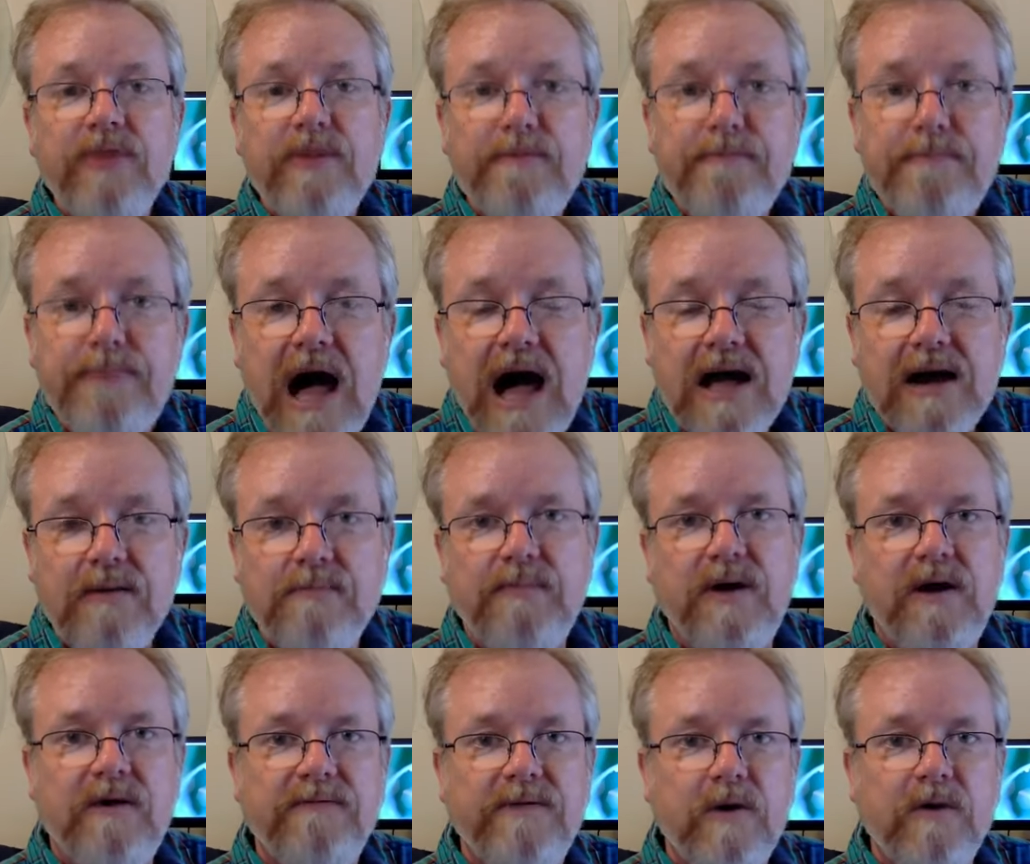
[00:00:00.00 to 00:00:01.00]
the bottom
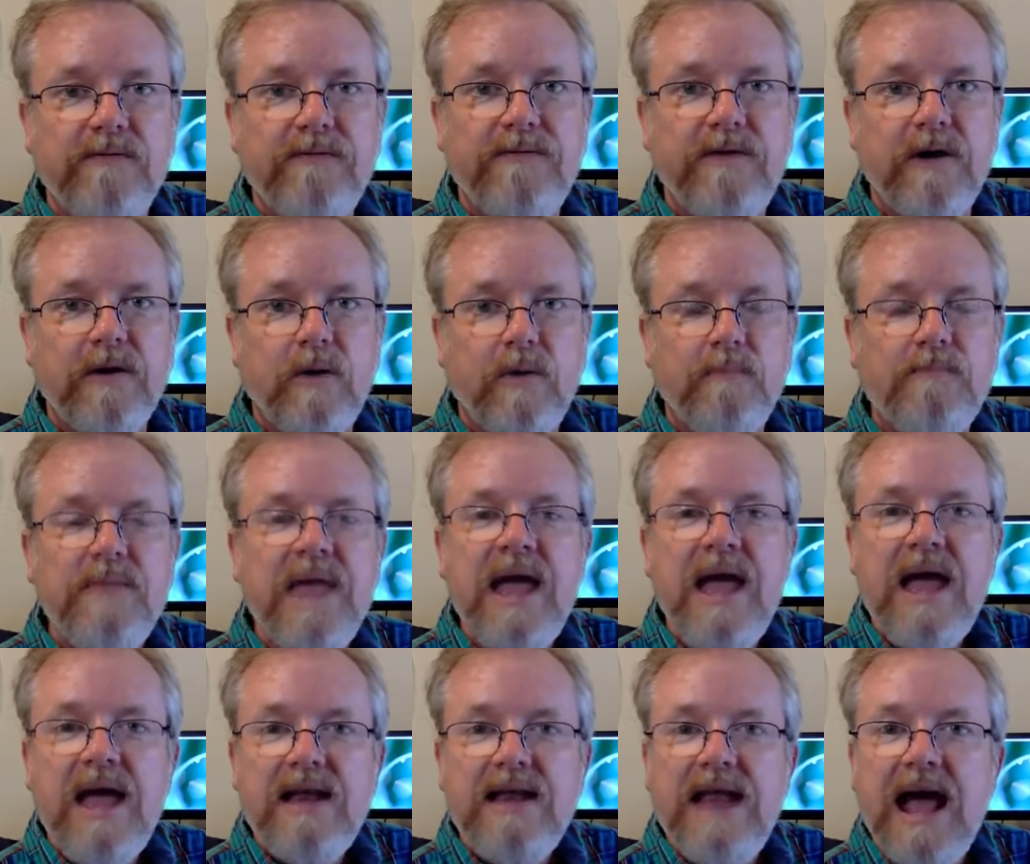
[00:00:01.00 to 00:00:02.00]
of your funnel.
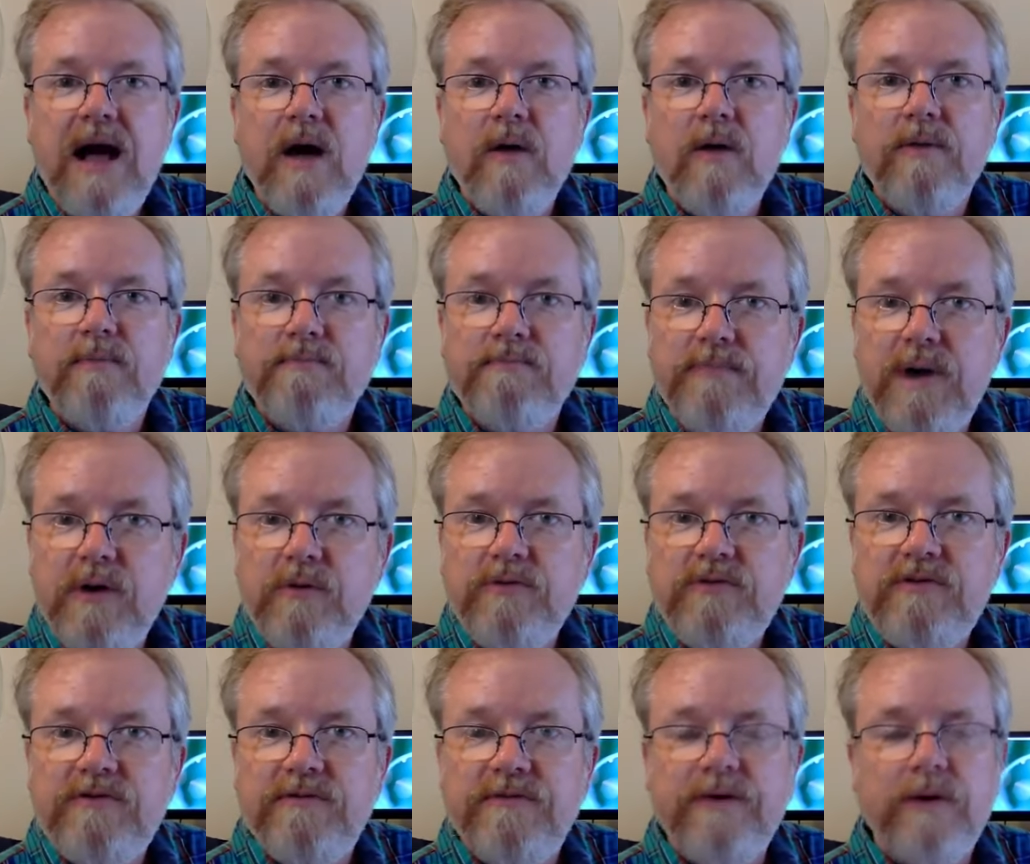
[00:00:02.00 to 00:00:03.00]
Now,
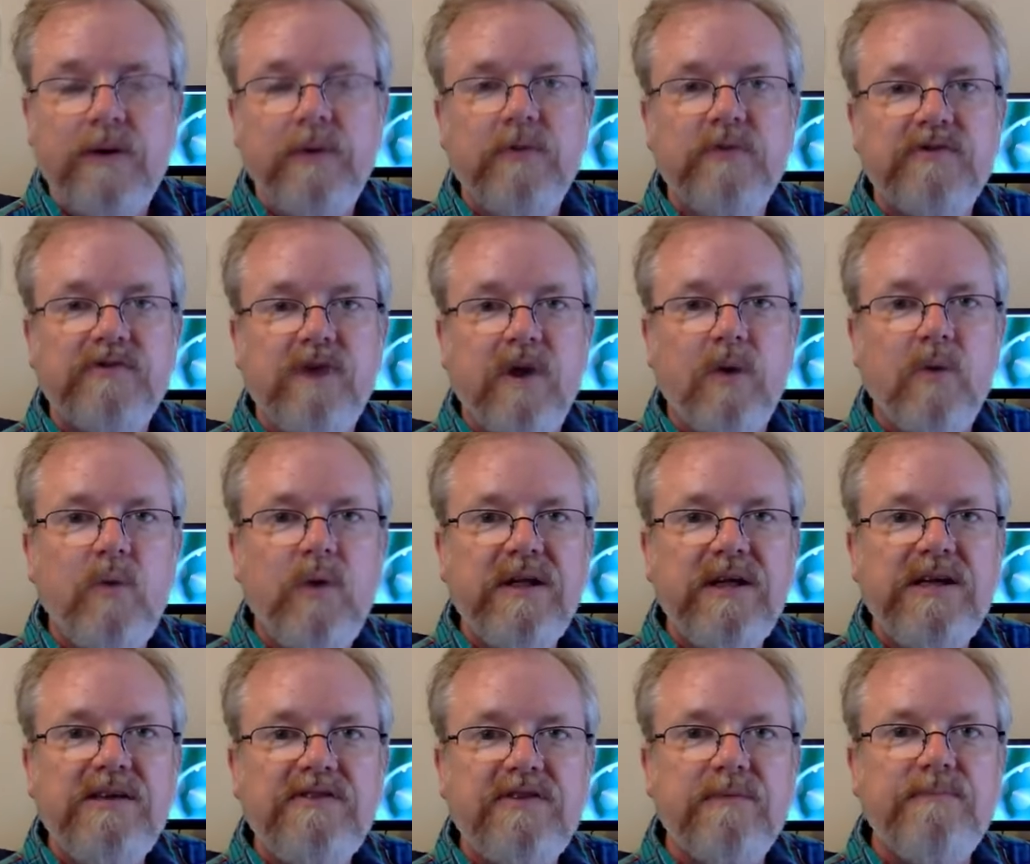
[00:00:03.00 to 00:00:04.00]
most folks are
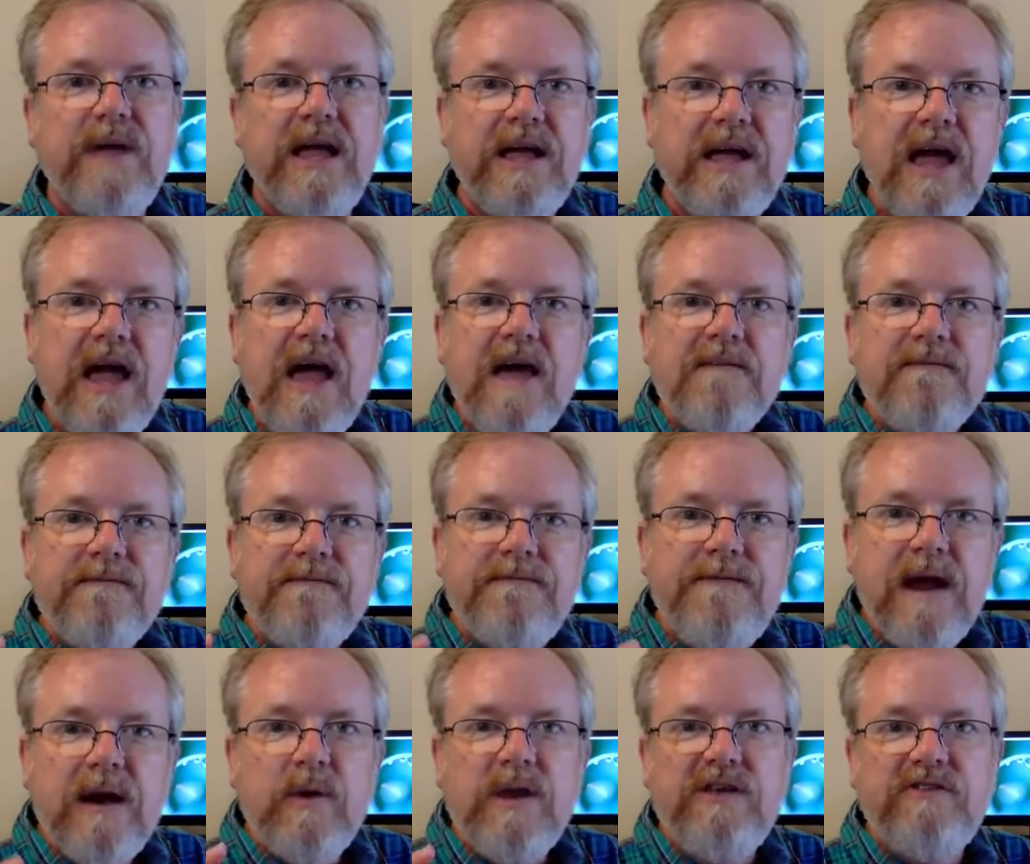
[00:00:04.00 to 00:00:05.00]
willing to make
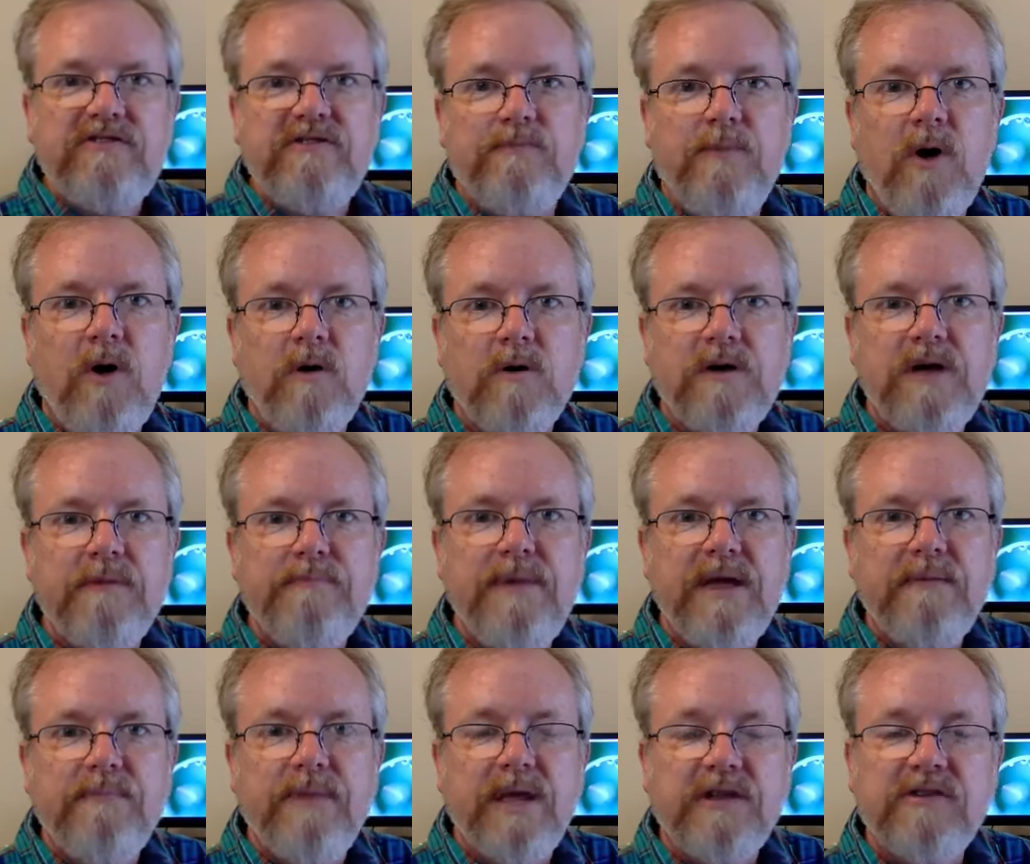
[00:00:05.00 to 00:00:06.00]
very small
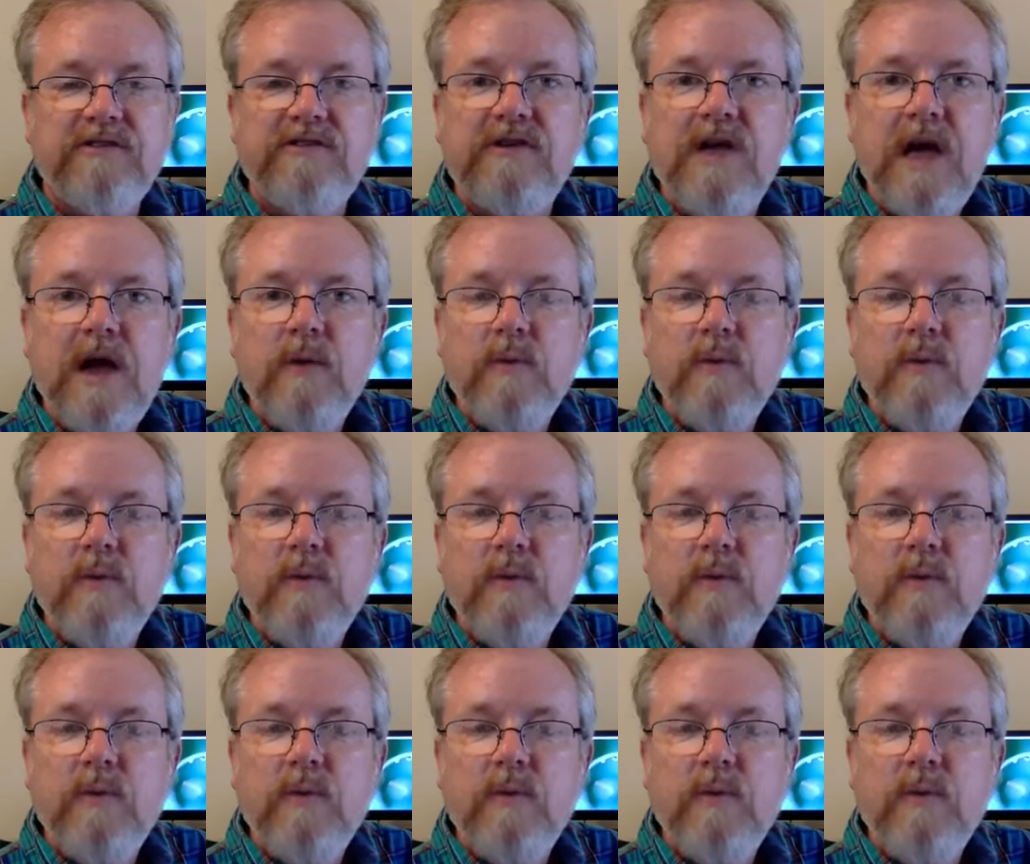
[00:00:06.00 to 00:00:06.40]
commitments.